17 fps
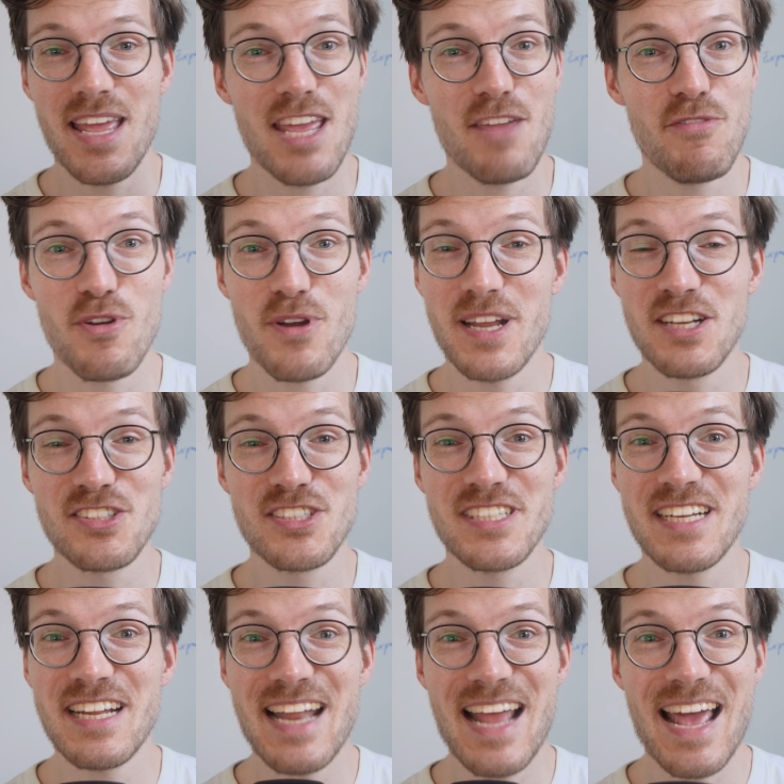If you're
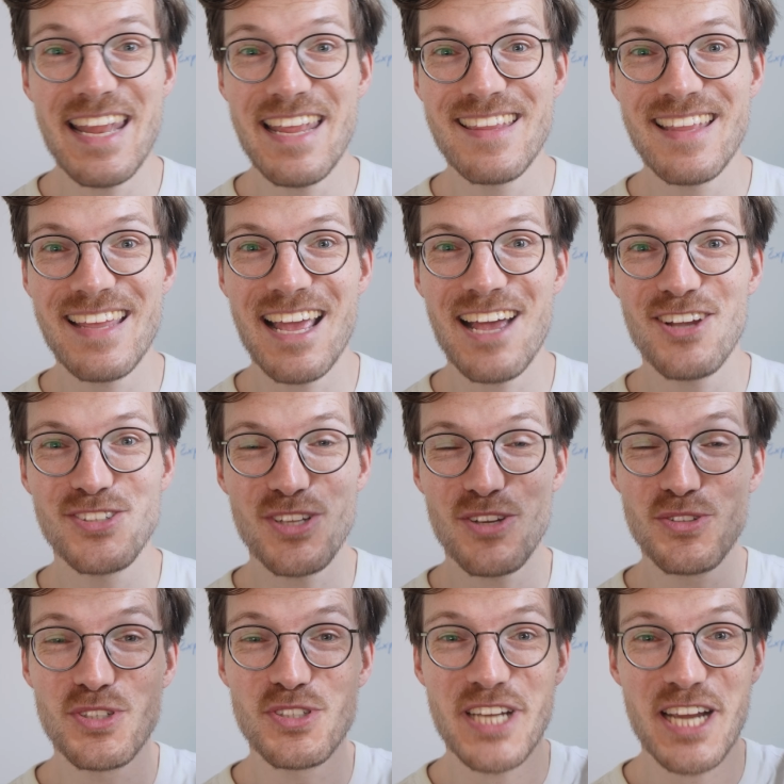interested in anything else,
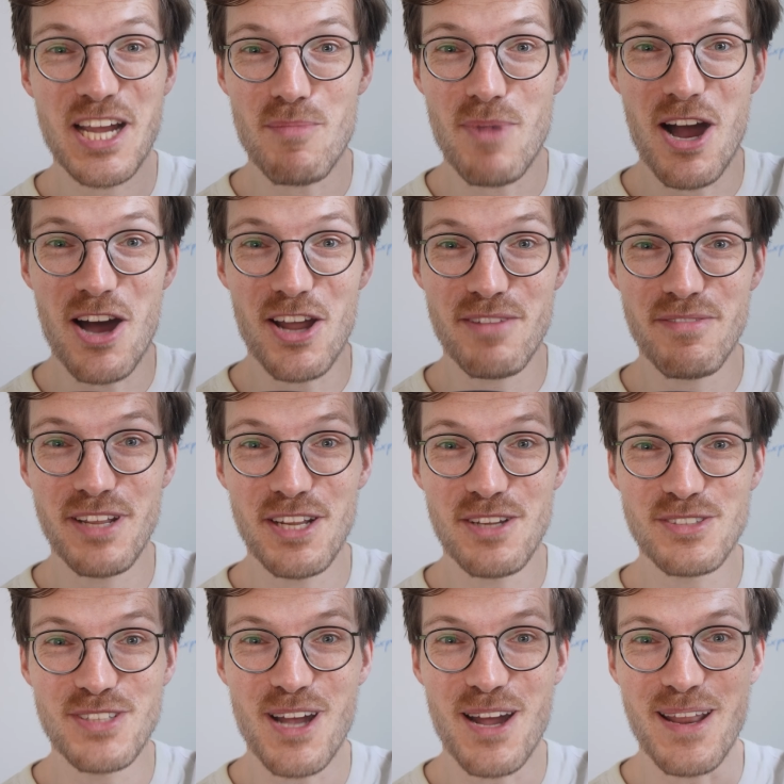also check out my other
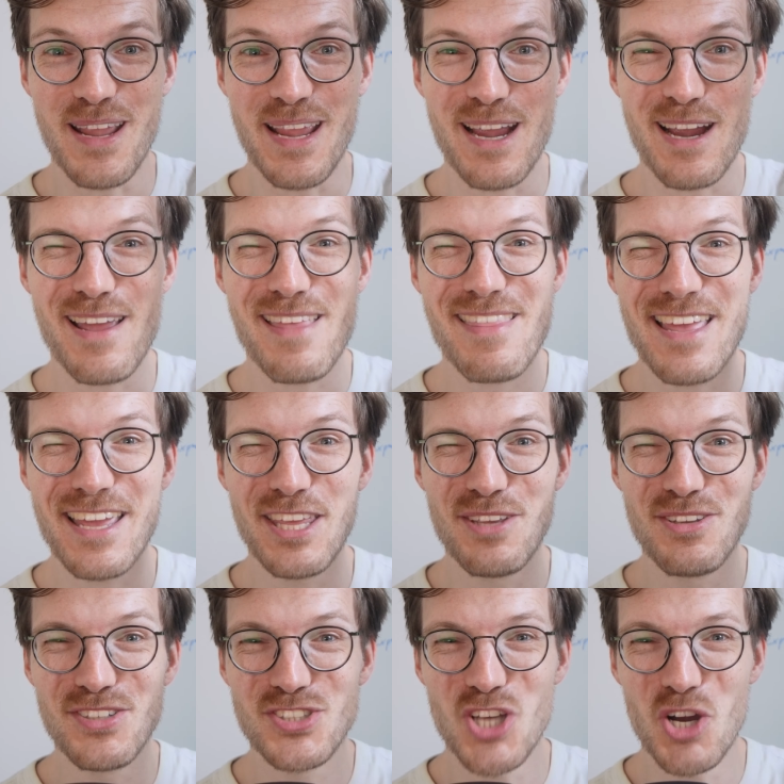videos down here. Thank
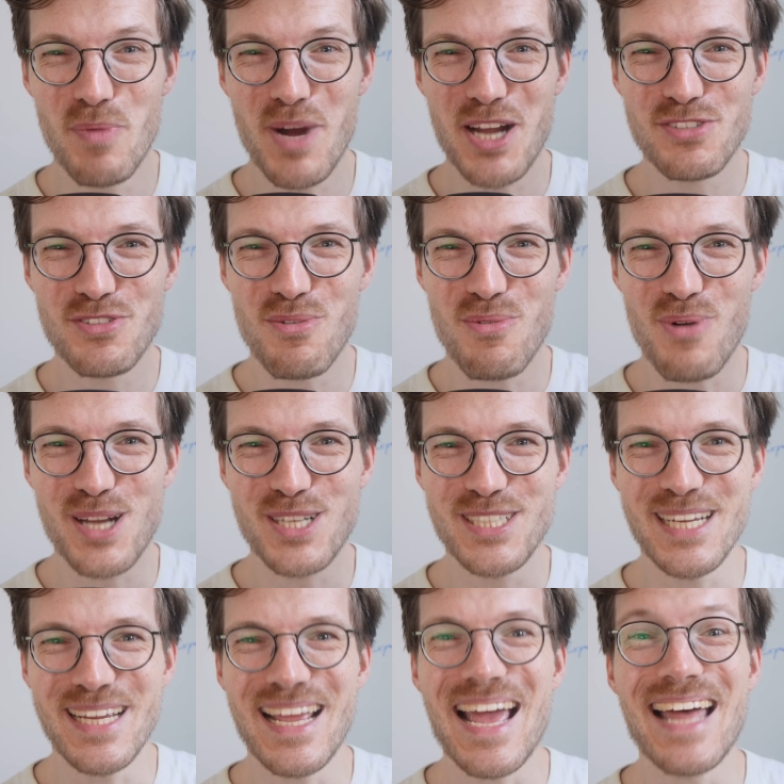you so much for
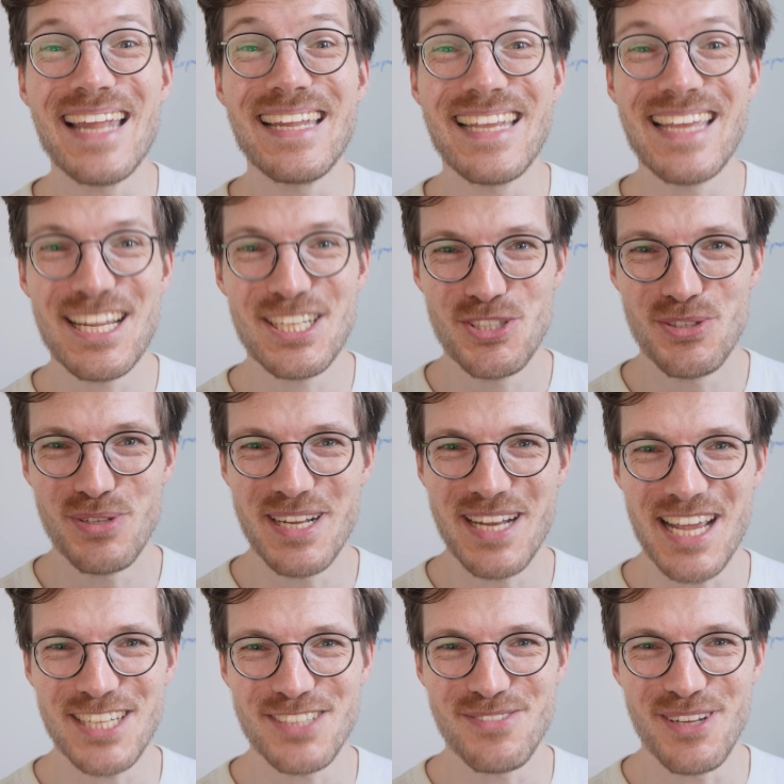watching, and catch you in the next